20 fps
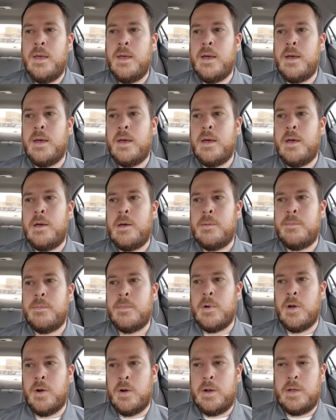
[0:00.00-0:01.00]

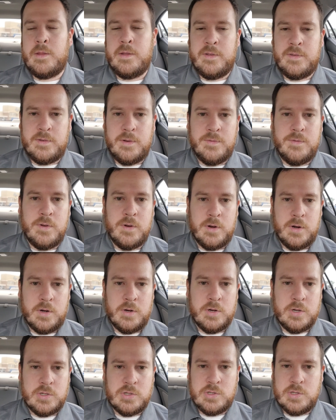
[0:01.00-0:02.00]
or at least if you're a
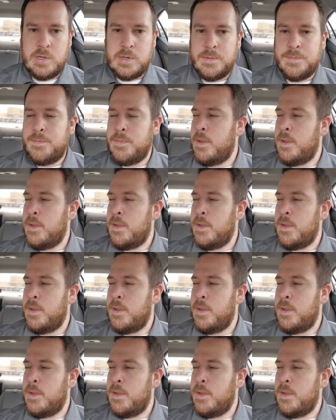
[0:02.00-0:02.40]
Christian.